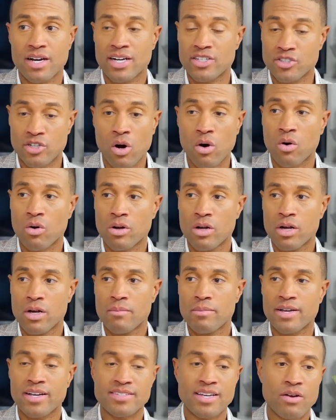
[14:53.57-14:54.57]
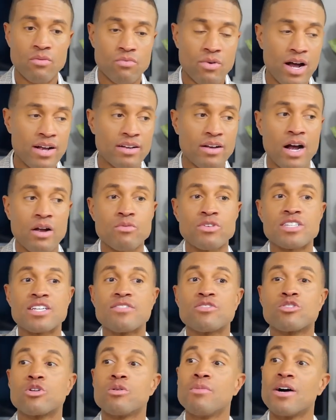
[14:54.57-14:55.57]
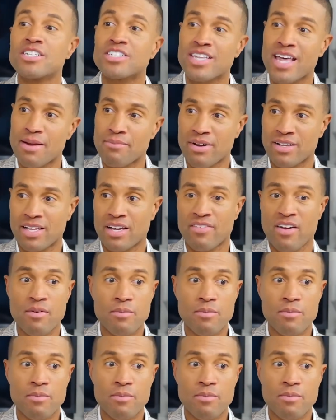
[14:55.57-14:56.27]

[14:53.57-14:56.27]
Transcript: I don't, because I, I, I received too much of that in my life.